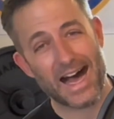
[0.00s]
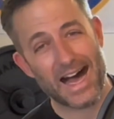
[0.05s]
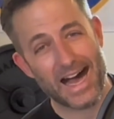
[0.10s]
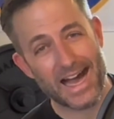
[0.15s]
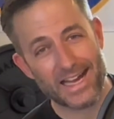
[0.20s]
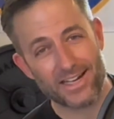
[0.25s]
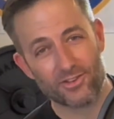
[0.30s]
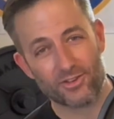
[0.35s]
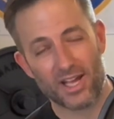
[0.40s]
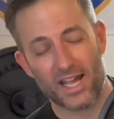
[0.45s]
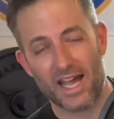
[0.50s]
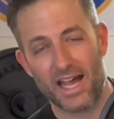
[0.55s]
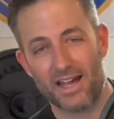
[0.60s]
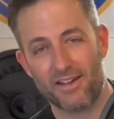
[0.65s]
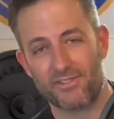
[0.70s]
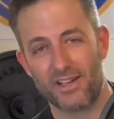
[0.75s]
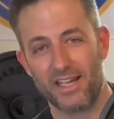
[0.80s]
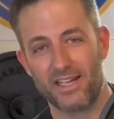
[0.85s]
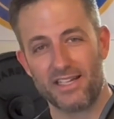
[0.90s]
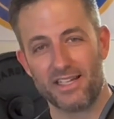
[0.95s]
I don't
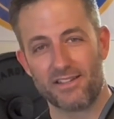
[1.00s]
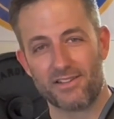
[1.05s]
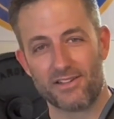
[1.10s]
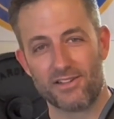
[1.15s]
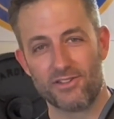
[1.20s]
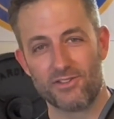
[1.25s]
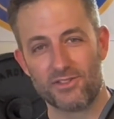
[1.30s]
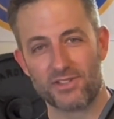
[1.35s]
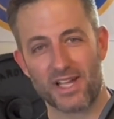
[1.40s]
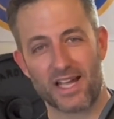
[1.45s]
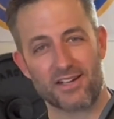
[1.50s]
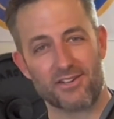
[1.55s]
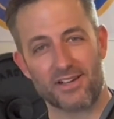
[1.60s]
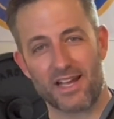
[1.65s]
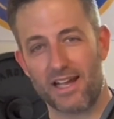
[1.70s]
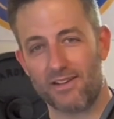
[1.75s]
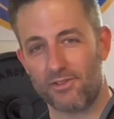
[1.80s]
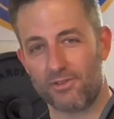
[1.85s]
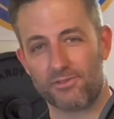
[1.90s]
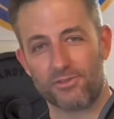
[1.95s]
have any of those. I don't
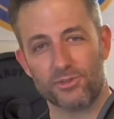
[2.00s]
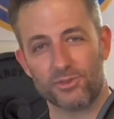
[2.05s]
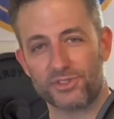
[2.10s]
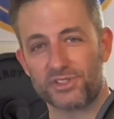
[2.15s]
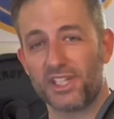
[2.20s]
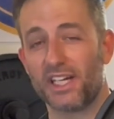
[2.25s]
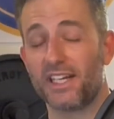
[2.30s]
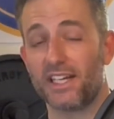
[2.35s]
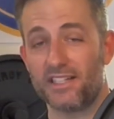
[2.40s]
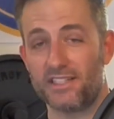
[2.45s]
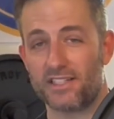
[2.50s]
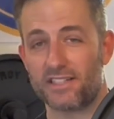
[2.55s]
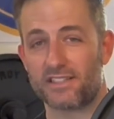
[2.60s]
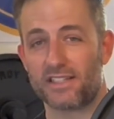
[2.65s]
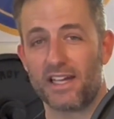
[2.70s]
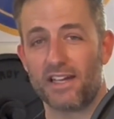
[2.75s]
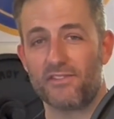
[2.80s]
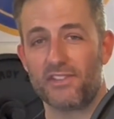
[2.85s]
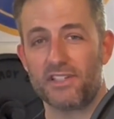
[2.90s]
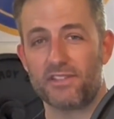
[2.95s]
have a full set. I just
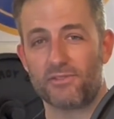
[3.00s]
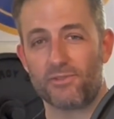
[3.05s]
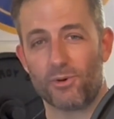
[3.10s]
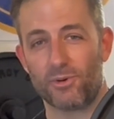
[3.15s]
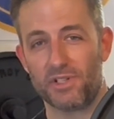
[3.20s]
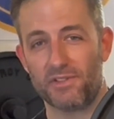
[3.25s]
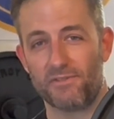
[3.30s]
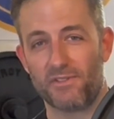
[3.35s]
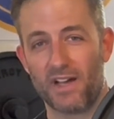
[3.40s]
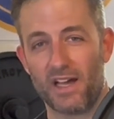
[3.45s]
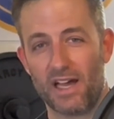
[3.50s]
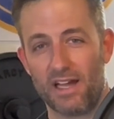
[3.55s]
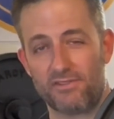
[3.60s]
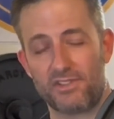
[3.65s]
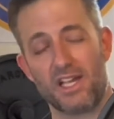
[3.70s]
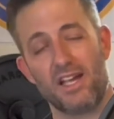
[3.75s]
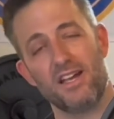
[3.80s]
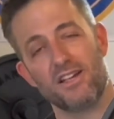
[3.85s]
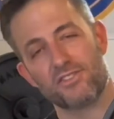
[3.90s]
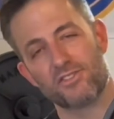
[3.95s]
have these 45s.
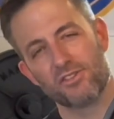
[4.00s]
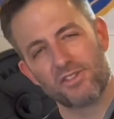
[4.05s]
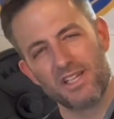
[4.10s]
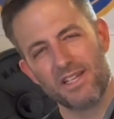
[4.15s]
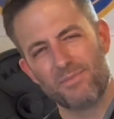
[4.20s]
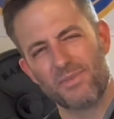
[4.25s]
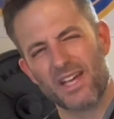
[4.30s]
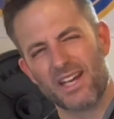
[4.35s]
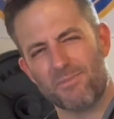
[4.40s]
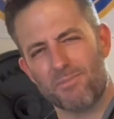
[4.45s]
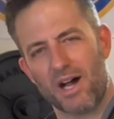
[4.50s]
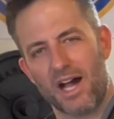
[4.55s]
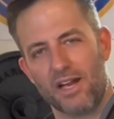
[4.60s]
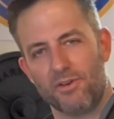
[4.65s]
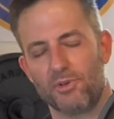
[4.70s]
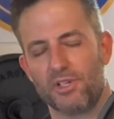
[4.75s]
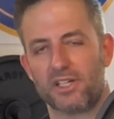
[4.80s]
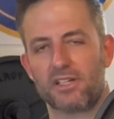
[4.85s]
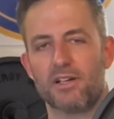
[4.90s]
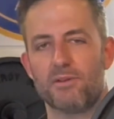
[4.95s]
So keep that in mind
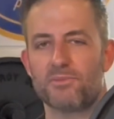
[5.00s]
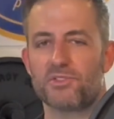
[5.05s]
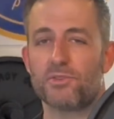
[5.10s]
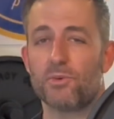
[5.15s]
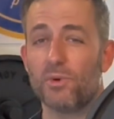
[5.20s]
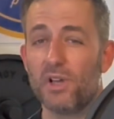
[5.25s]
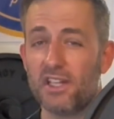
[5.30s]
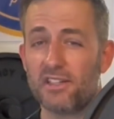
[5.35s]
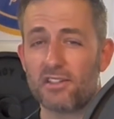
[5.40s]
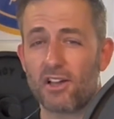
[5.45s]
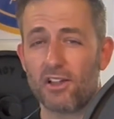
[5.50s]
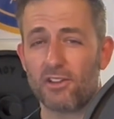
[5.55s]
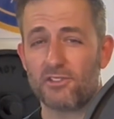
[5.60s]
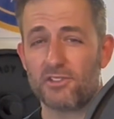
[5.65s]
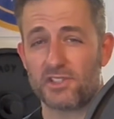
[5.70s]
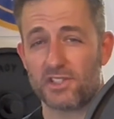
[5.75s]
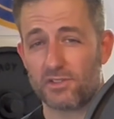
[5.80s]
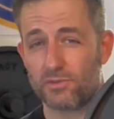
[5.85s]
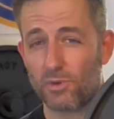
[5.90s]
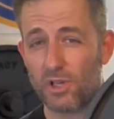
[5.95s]
when it comes to weight
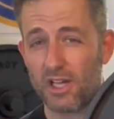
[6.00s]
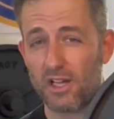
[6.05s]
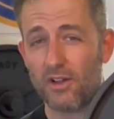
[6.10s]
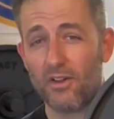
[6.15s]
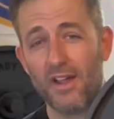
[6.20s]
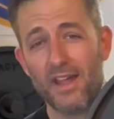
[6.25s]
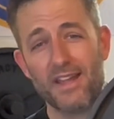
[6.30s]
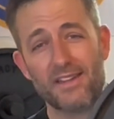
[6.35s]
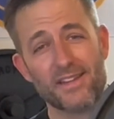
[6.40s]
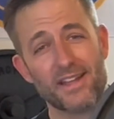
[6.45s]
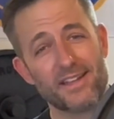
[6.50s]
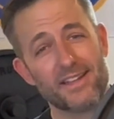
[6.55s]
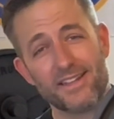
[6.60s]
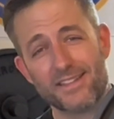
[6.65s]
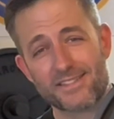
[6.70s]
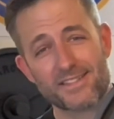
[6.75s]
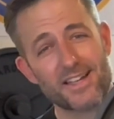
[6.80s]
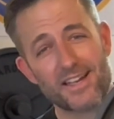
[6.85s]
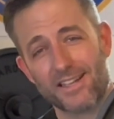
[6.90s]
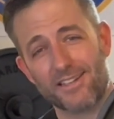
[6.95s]
tolerance as well, that
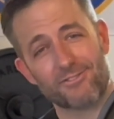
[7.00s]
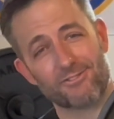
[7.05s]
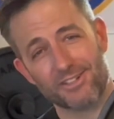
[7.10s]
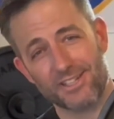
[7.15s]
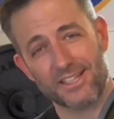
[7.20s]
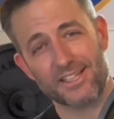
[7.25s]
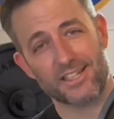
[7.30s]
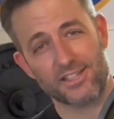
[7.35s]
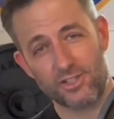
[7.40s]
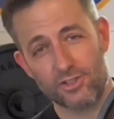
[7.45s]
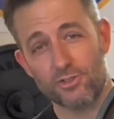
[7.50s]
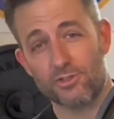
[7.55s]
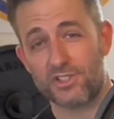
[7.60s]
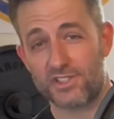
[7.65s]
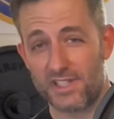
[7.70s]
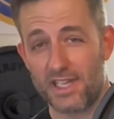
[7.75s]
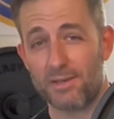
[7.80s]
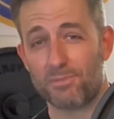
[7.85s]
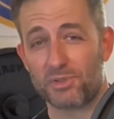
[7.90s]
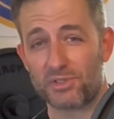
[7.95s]
it's not really a huge
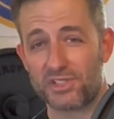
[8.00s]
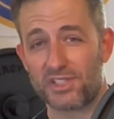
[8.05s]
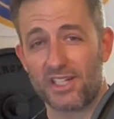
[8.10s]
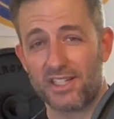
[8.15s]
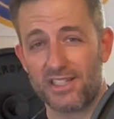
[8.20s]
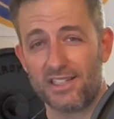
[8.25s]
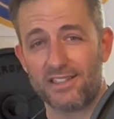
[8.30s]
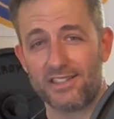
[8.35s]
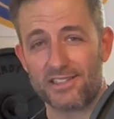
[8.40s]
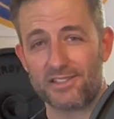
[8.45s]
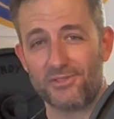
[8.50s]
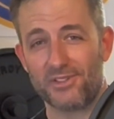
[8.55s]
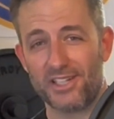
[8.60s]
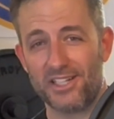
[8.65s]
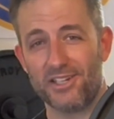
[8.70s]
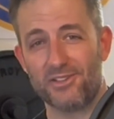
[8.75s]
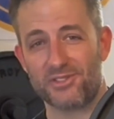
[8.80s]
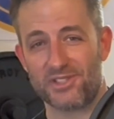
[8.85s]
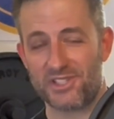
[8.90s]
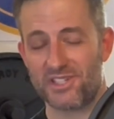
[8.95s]
sample study in this
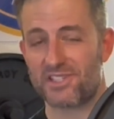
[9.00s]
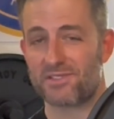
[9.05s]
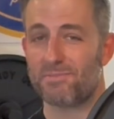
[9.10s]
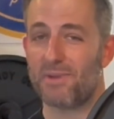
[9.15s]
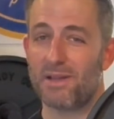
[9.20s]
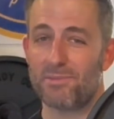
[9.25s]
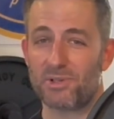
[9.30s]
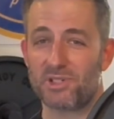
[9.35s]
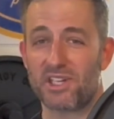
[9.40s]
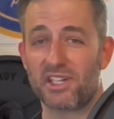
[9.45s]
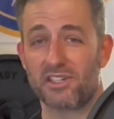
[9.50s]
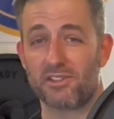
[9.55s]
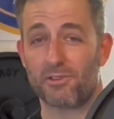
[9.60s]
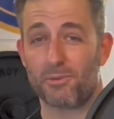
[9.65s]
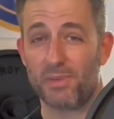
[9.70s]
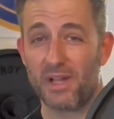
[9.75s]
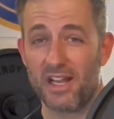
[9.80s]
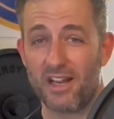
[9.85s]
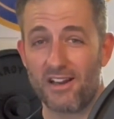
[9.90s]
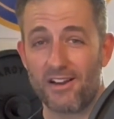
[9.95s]
video. It's just my particular
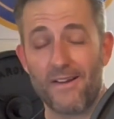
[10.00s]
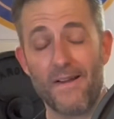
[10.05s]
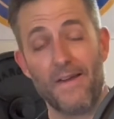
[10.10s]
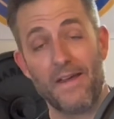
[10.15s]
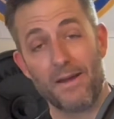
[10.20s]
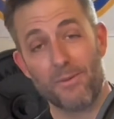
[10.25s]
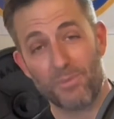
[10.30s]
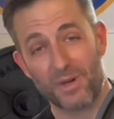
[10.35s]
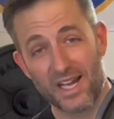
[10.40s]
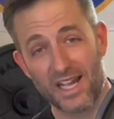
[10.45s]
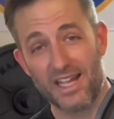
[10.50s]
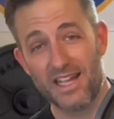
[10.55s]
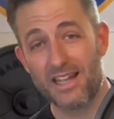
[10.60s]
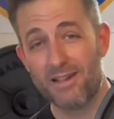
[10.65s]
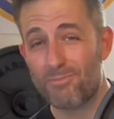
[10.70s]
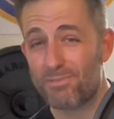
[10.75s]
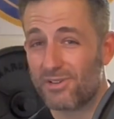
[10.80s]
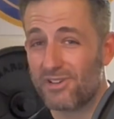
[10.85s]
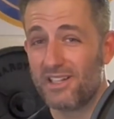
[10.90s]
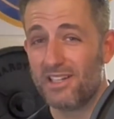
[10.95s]
pair. But I
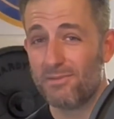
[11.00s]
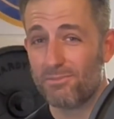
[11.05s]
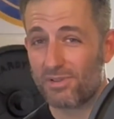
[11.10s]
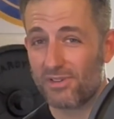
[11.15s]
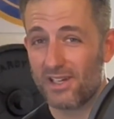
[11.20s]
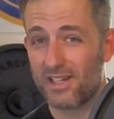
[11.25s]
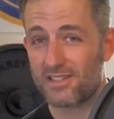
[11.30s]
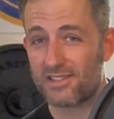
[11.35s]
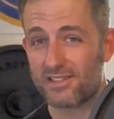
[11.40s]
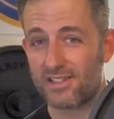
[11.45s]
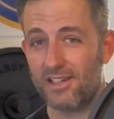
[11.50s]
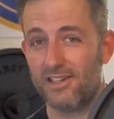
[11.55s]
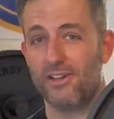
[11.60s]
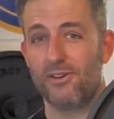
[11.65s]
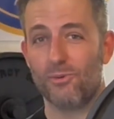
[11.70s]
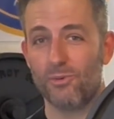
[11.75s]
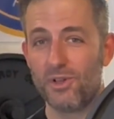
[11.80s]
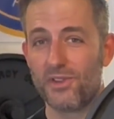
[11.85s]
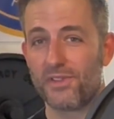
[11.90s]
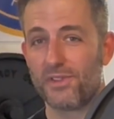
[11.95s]
am pretty impressed
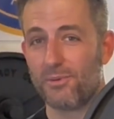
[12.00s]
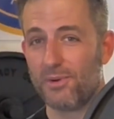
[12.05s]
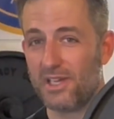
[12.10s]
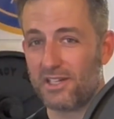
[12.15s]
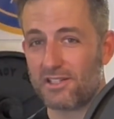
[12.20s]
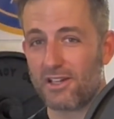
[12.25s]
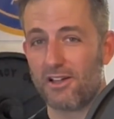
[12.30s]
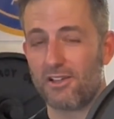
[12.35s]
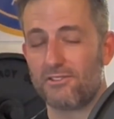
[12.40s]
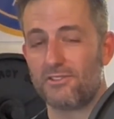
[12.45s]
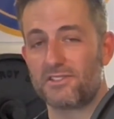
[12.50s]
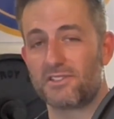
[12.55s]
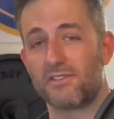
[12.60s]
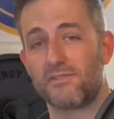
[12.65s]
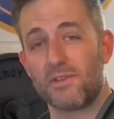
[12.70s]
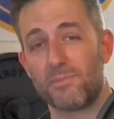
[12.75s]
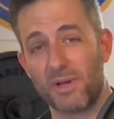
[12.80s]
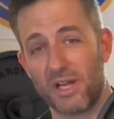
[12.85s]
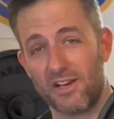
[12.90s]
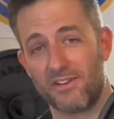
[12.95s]
with the weight tolerance of
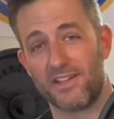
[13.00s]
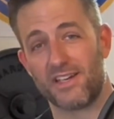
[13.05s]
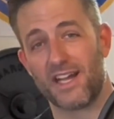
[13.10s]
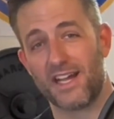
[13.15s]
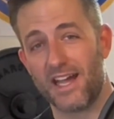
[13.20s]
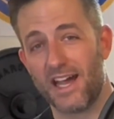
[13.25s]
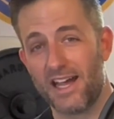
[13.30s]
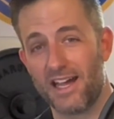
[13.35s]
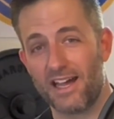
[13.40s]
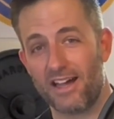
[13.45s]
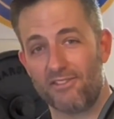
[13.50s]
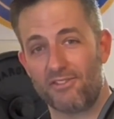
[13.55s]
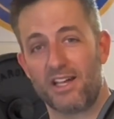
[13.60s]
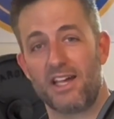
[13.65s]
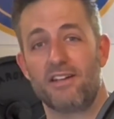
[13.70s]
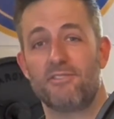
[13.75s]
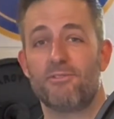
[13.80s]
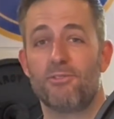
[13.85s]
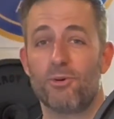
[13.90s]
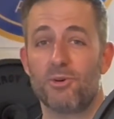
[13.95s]
the pair that I have
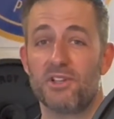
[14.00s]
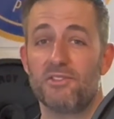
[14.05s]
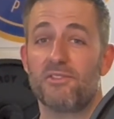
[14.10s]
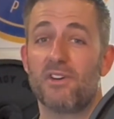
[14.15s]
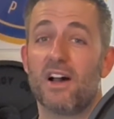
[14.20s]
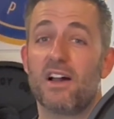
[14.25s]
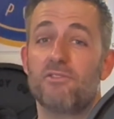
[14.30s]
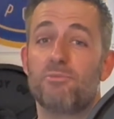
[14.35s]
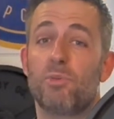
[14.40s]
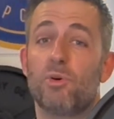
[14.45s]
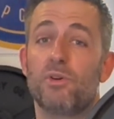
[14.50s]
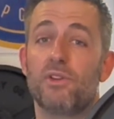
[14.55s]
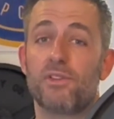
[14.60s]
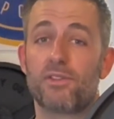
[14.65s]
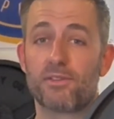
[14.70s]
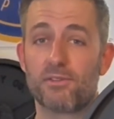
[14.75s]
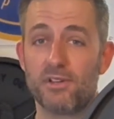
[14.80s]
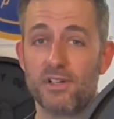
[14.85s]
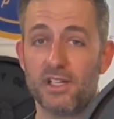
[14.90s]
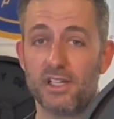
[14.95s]
at
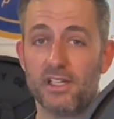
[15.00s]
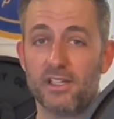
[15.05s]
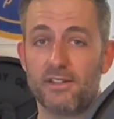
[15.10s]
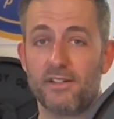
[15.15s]
45.3.